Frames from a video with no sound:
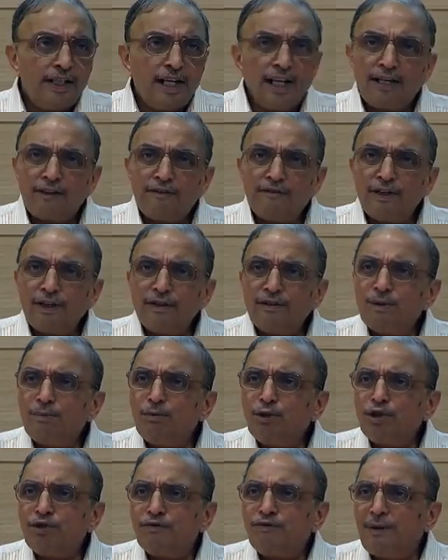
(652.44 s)
Take one of the
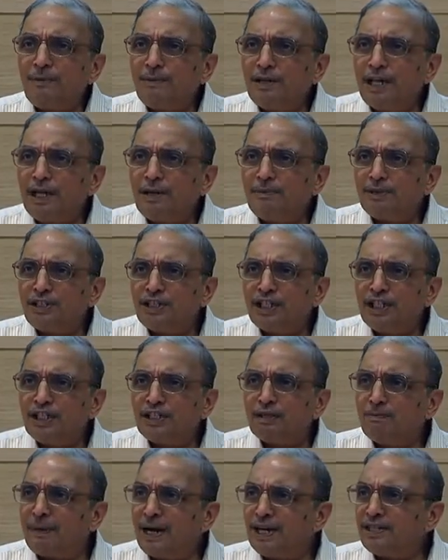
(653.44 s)
most familiar
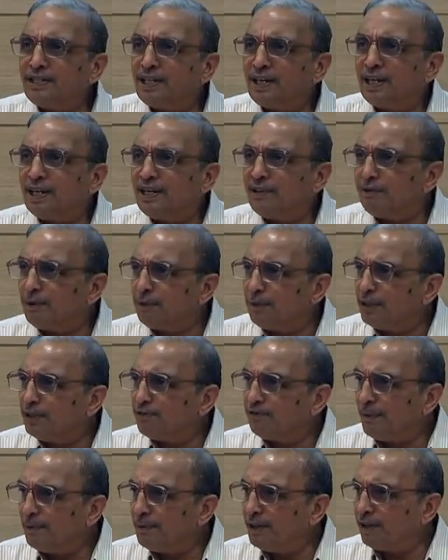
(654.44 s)
machines, bicycle. Everybody
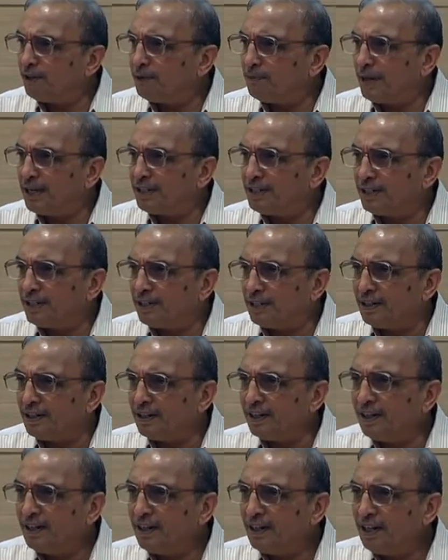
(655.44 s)
is familiar with bicycle?
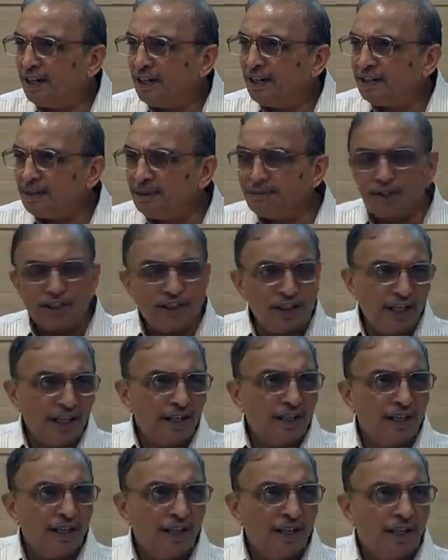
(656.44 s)
It's a
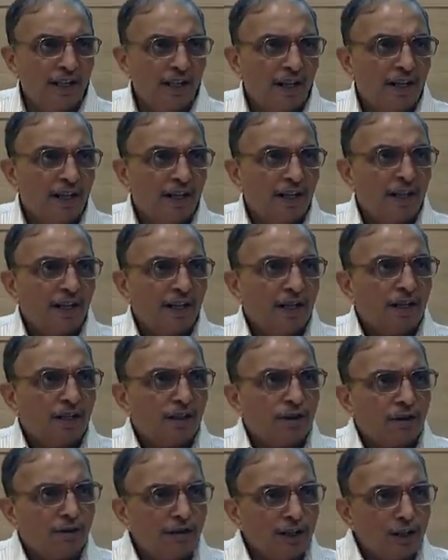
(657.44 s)
machine.
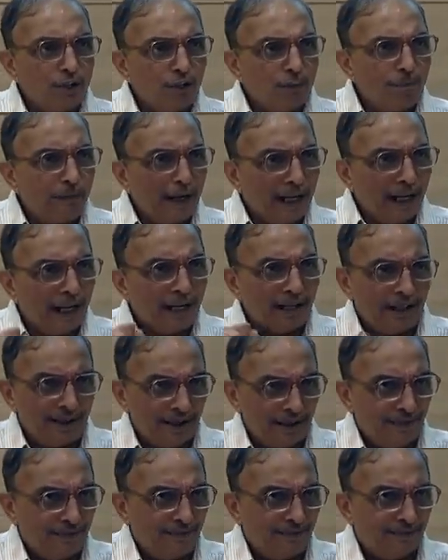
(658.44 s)
So when you pedal,
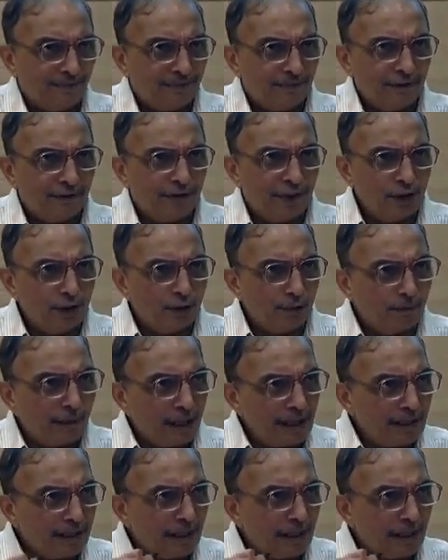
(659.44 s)
when you press